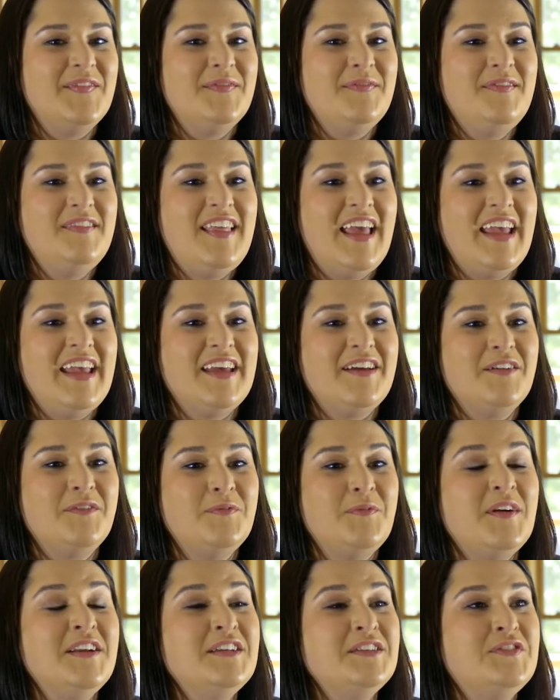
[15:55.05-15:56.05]
they
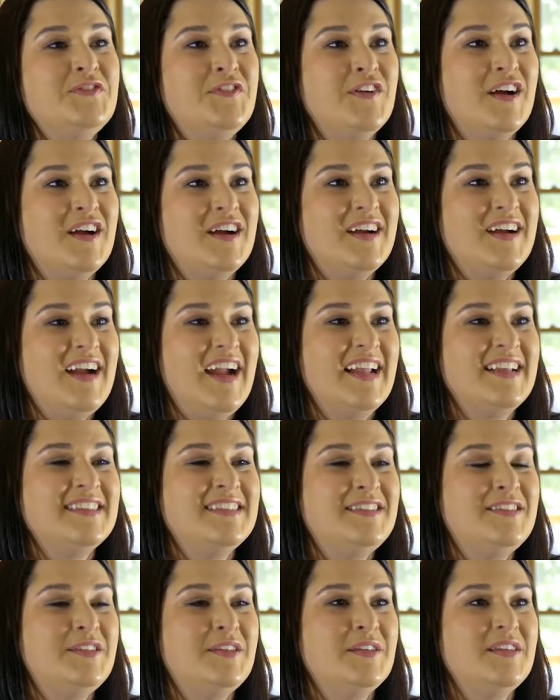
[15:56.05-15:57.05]
went as far
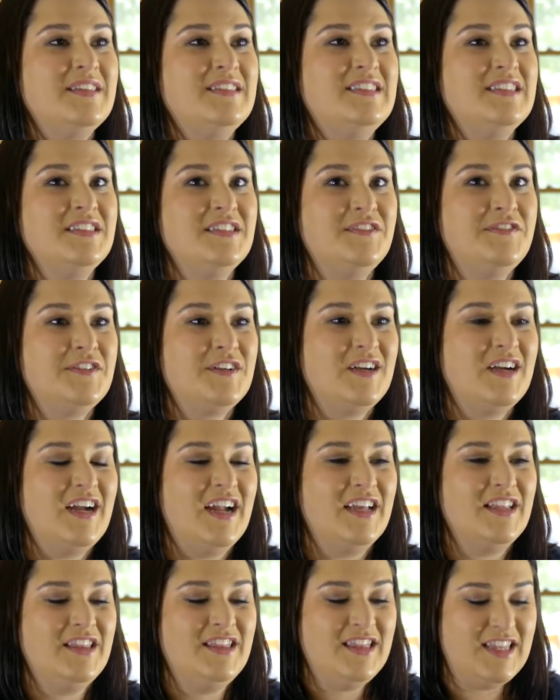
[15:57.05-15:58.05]
as to deliver
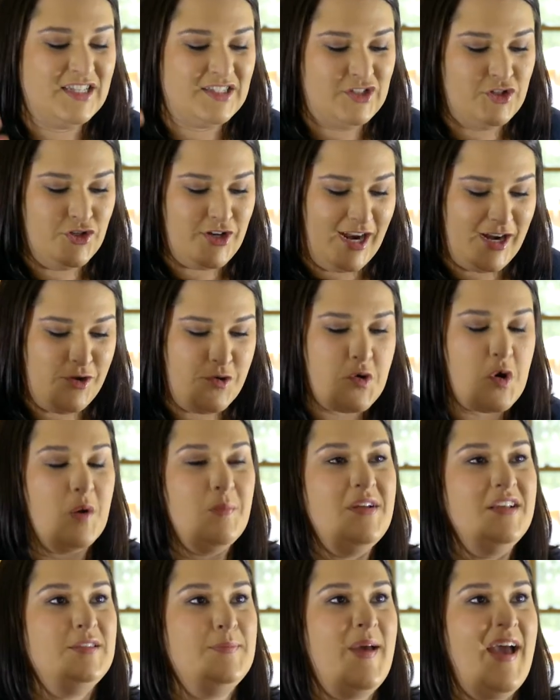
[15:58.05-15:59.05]
this
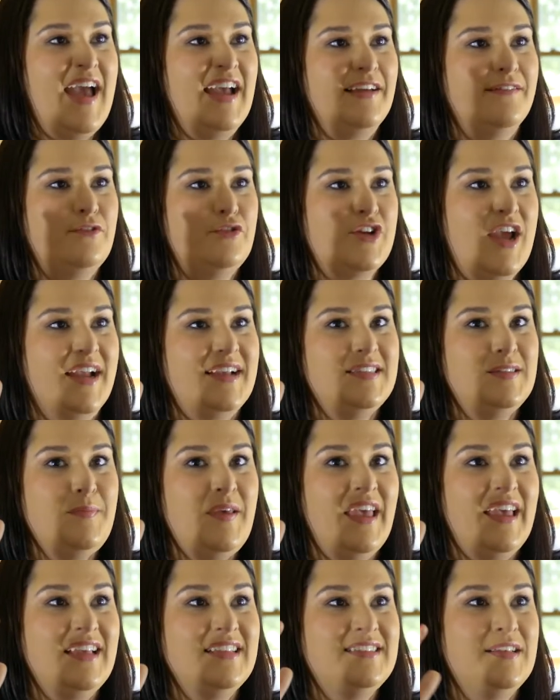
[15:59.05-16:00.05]
ginormous bag of Chex
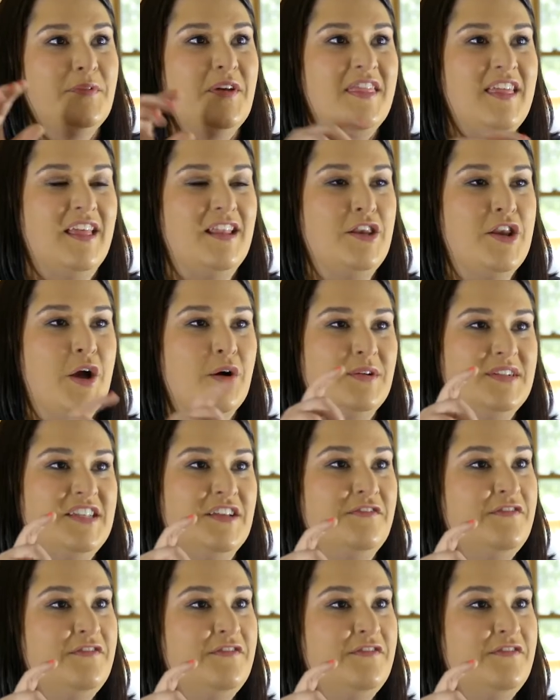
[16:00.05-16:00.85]
Mix with a note to